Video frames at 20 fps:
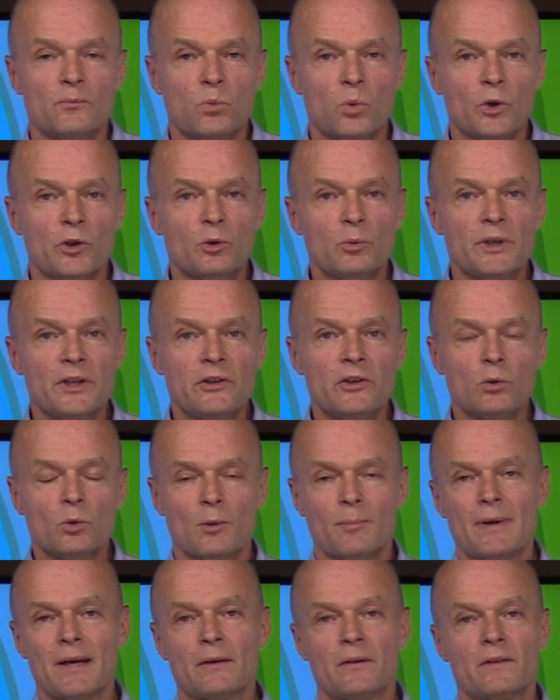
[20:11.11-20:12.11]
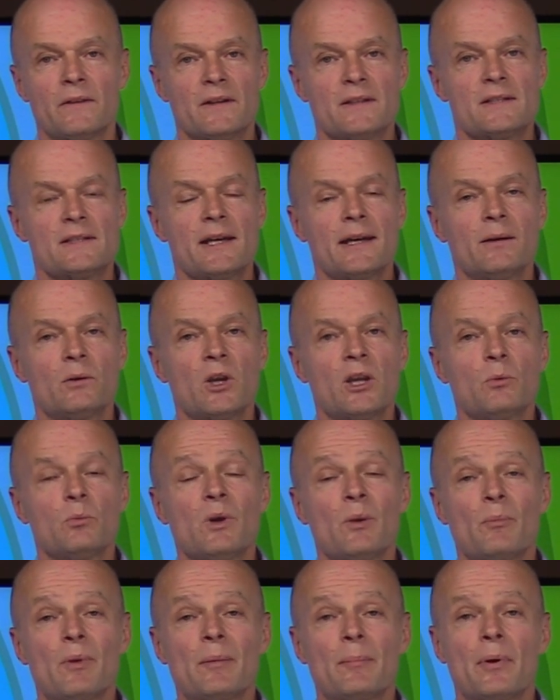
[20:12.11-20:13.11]
What do we do about this? How can
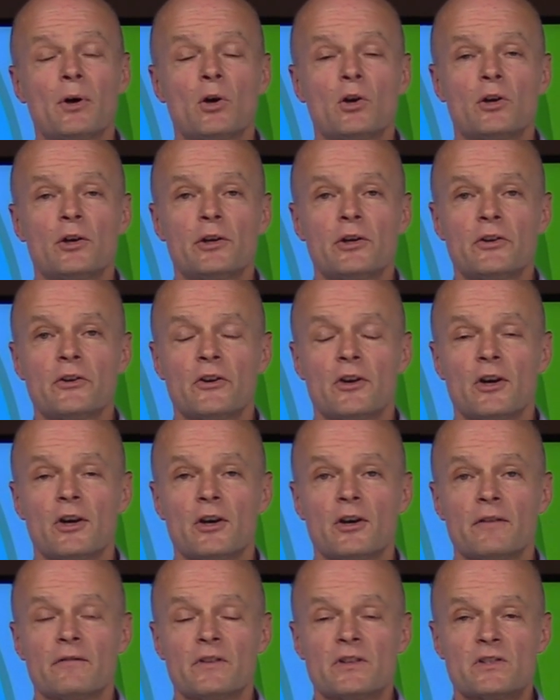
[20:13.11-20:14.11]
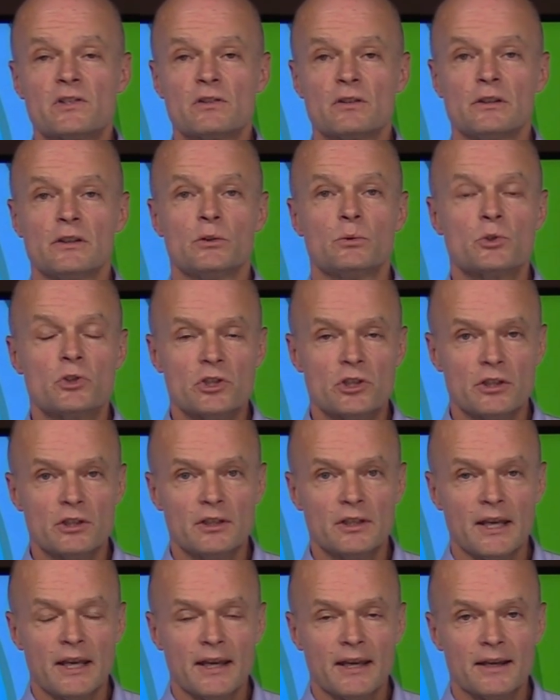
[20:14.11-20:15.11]
we be part of the
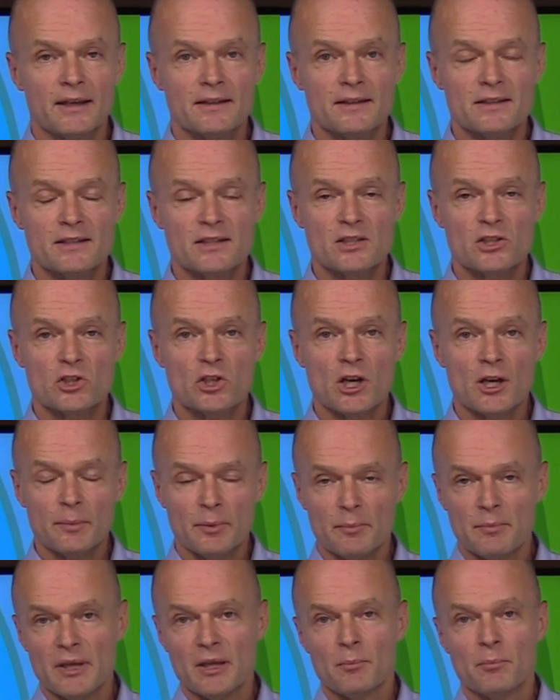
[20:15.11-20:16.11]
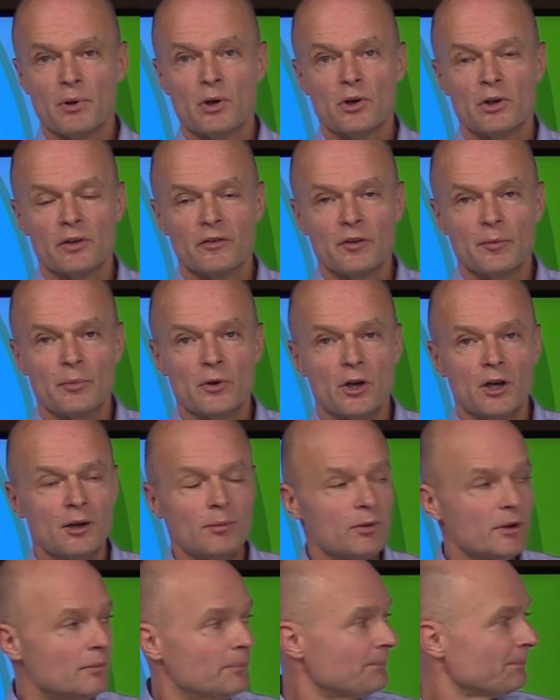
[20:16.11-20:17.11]
solution and stop being part of the
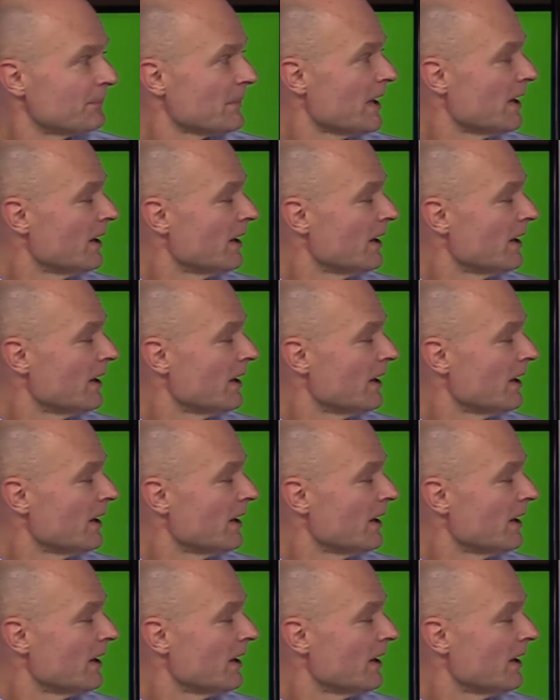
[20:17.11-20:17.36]
problem?